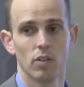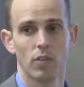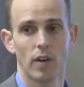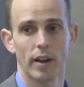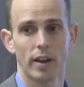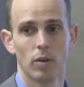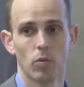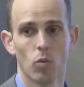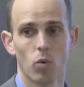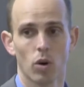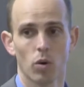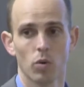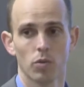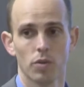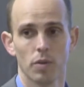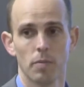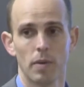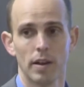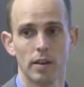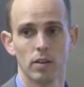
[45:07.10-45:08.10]
if I can work
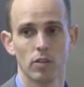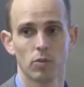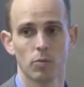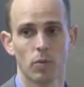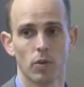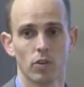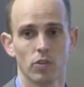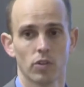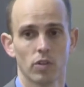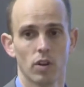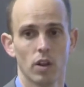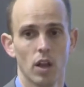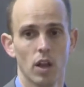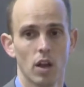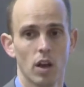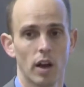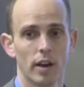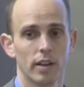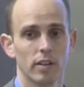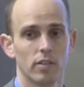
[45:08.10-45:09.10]
with the maintenance person,
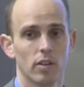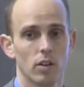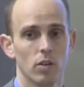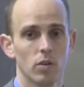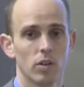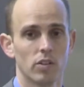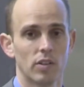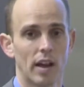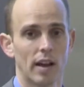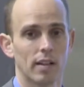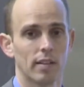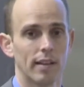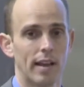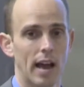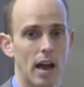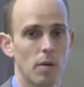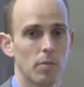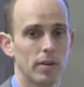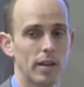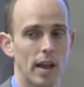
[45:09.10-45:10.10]
I can tell you exactly
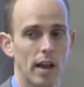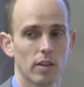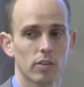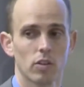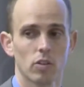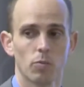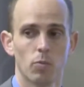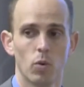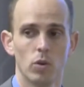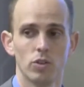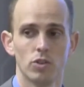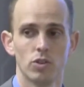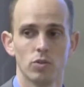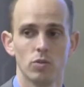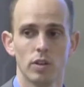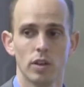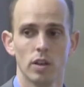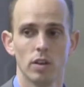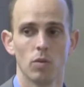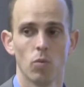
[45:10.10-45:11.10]
how many access points you
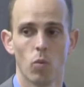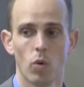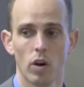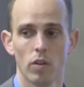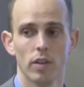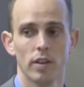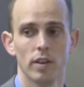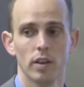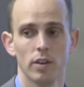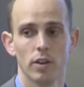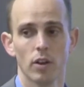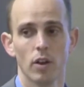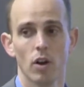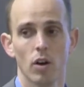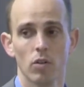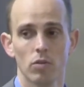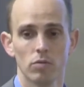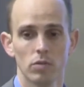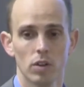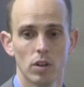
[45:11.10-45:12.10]
need and where they need to
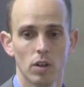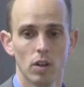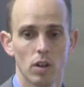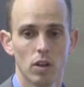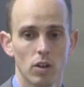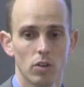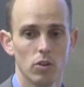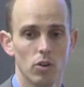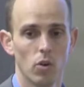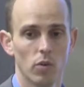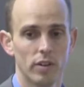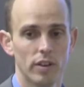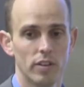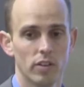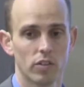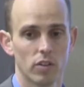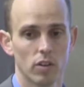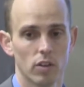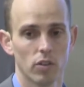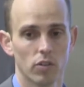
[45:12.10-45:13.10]
go. You don't need
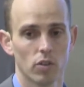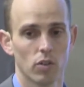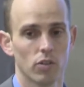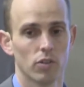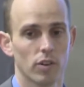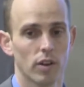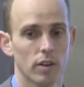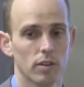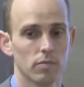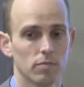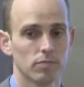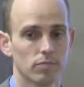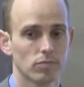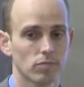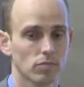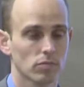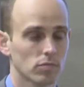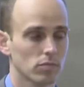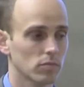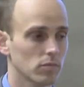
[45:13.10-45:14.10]
to send us on site.
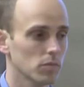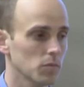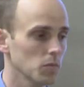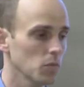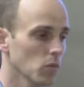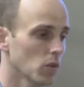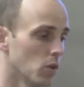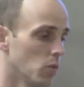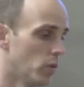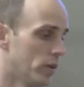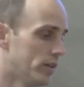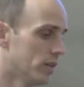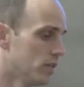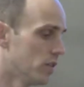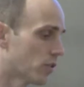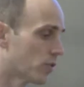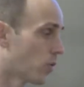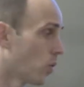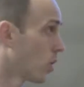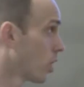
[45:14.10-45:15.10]
We did
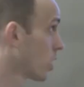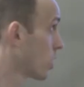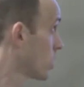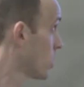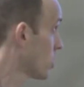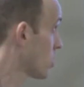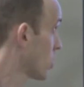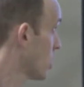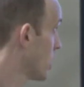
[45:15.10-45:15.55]
this work. This is